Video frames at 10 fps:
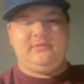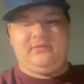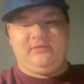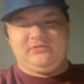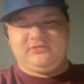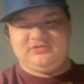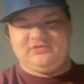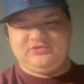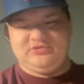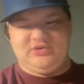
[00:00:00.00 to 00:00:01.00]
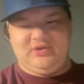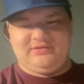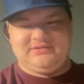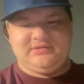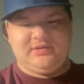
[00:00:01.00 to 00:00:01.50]
Those two
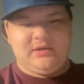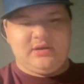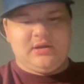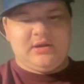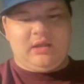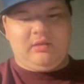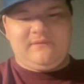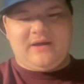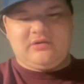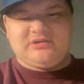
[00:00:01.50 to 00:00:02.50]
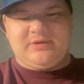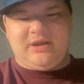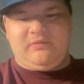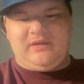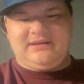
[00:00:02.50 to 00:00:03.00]
songs. I love Flowers, but
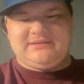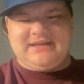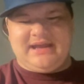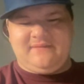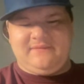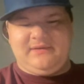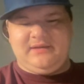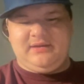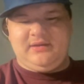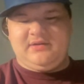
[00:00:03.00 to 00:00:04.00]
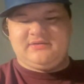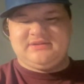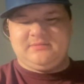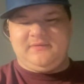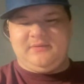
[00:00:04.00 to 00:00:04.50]
I would like to hear
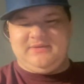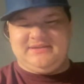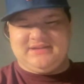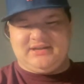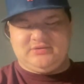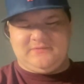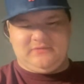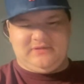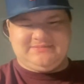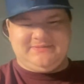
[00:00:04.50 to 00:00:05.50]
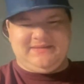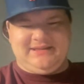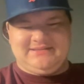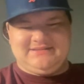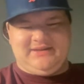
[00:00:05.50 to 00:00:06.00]
some of the B sides over Let's Spend the
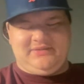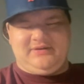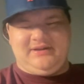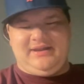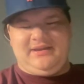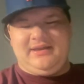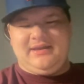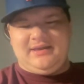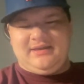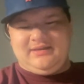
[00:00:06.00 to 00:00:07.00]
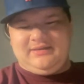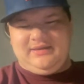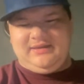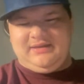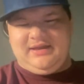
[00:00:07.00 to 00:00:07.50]
Night Together again.
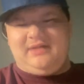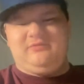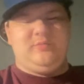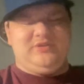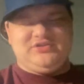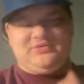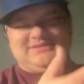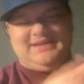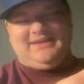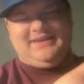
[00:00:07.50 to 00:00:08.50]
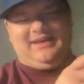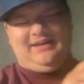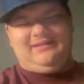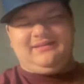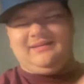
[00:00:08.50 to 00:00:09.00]
Yeah, and Ruby Tuesday. Yeah,